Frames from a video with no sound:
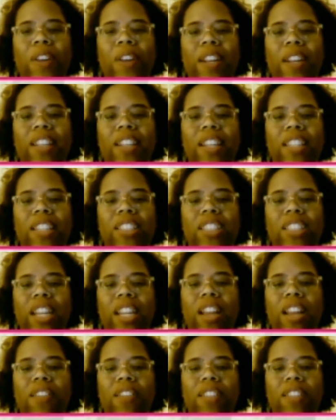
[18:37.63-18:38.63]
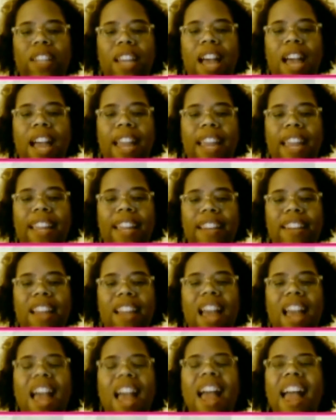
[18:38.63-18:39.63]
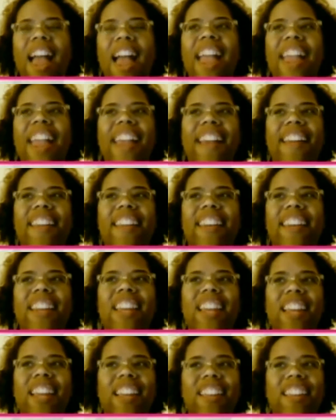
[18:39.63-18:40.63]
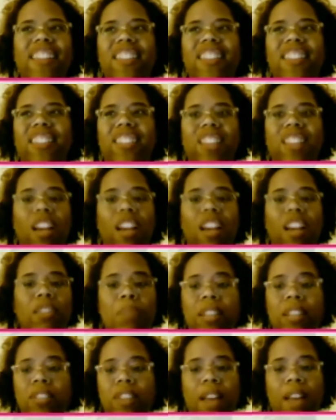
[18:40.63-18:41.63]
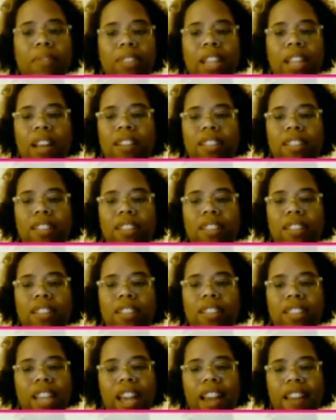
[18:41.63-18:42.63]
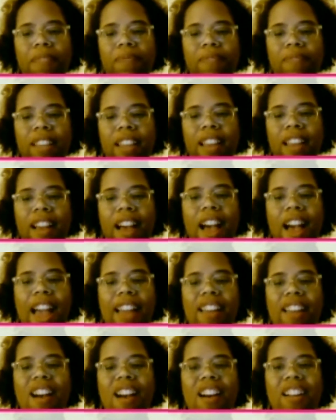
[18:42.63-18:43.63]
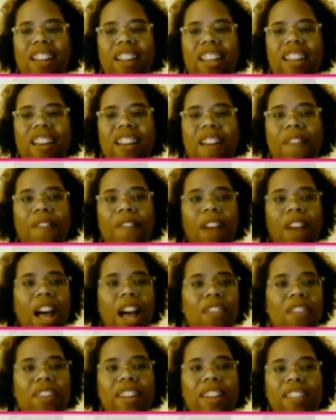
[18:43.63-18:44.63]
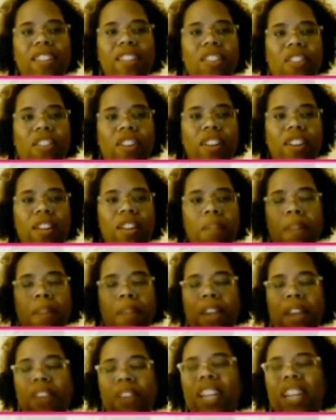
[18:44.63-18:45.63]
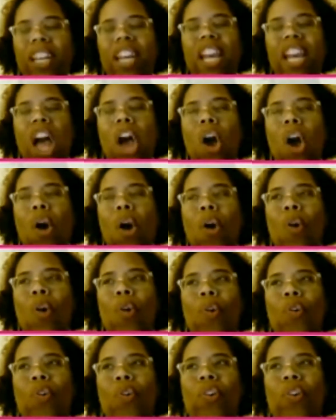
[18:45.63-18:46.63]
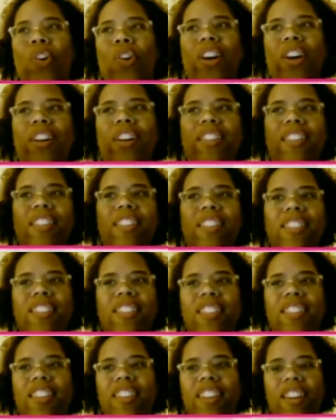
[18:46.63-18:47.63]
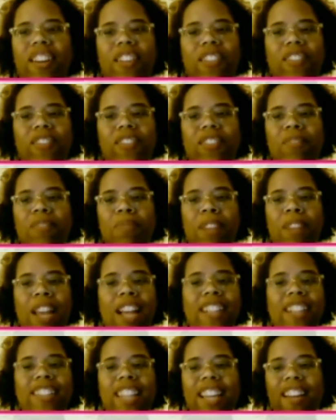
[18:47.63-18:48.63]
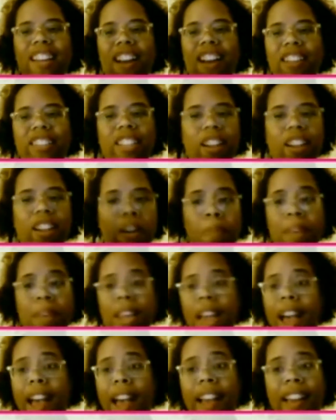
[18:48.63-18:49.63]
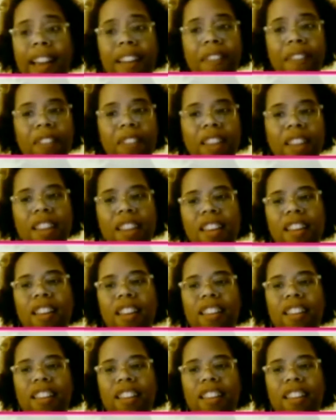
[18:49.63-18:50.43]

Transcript: Godin, Godin, and he talks about tribes all the time. I call it a following or a community, or Beyonce calls it her beehive.